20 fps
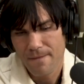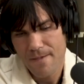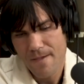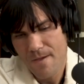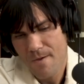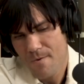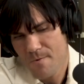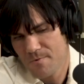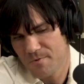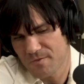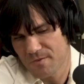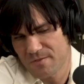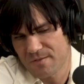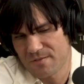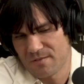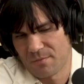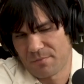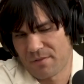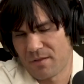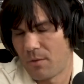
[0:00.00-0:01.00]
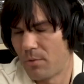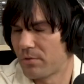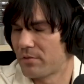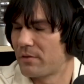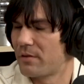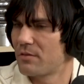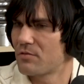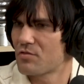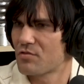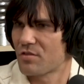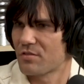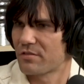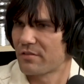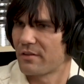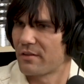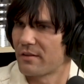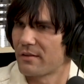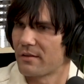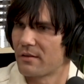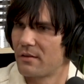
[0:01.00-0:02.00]
it was just something I wasn't
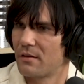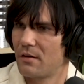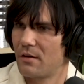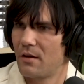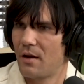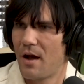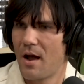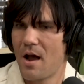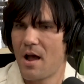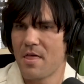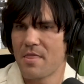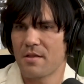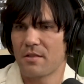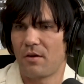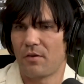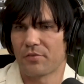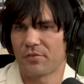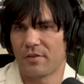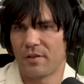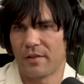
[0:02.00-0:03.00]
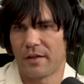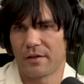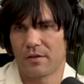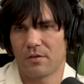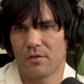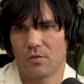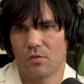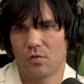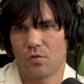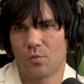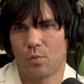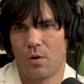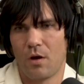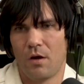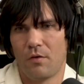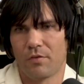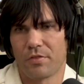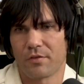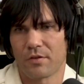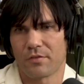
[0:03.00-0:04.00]
interested in. Sure. And then all of a sudden, like
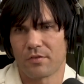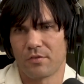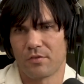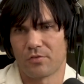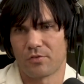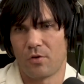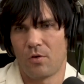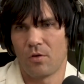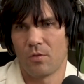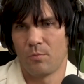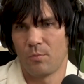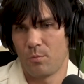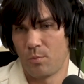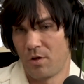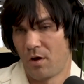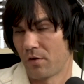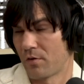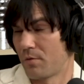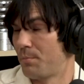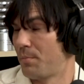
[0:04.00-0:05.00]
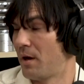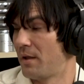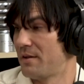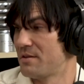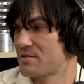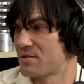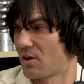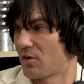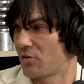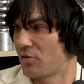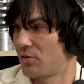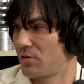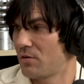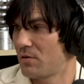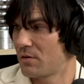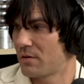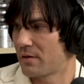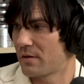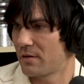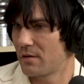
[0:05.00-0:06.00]
twelve, thirteen years old, when all your buddies start
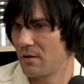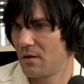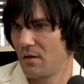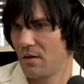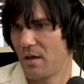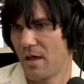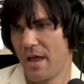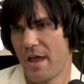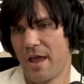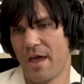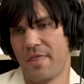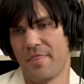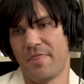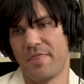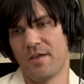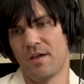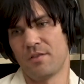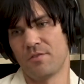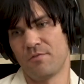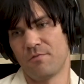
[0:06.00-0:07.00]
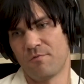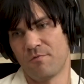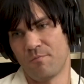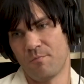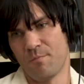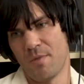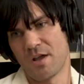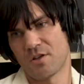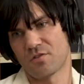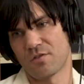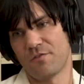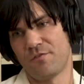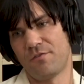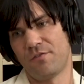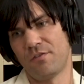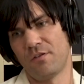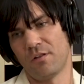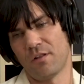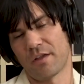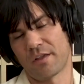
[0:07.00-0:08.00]
doing it, it then makes you
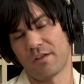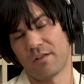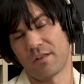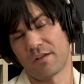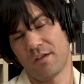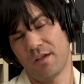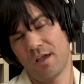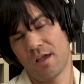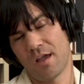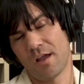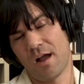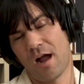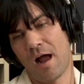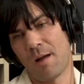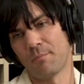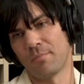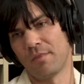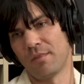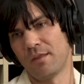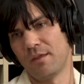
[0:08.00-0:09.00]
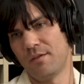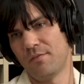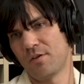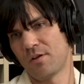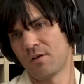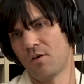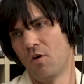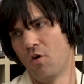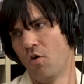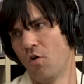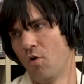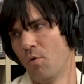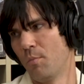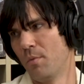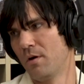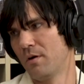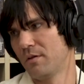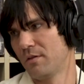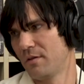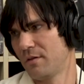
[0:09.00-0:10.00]
feel like you're like, hey, I'm leaving
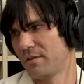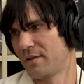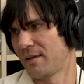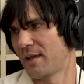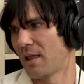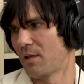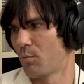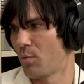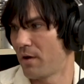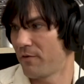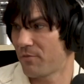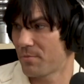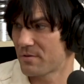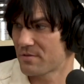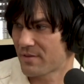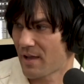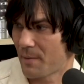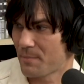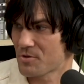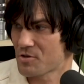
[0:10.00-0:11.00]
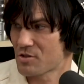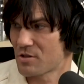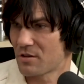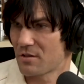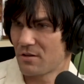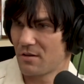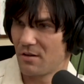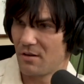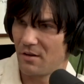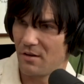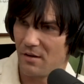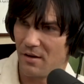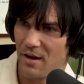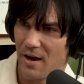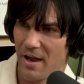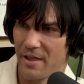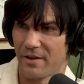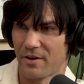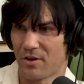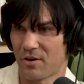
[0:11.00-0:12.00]
home to get away from this type of shit.
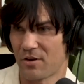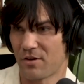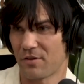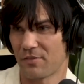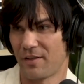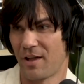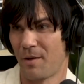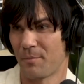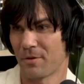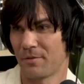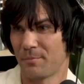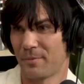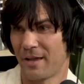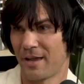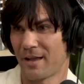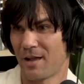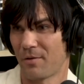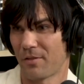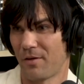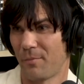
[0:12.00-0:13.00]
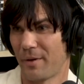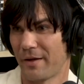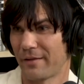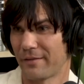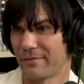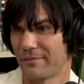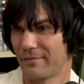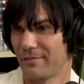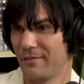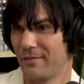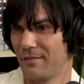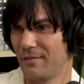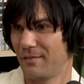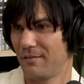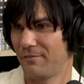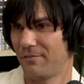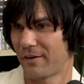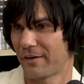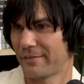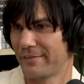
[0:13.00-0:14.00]
And here, now I'm going to be hanging out with all my
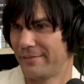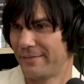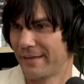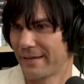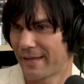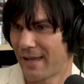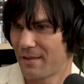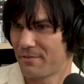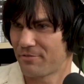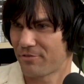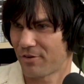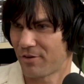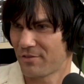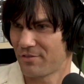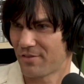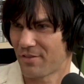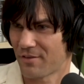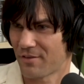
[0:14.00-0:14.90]
fucking dickhead friends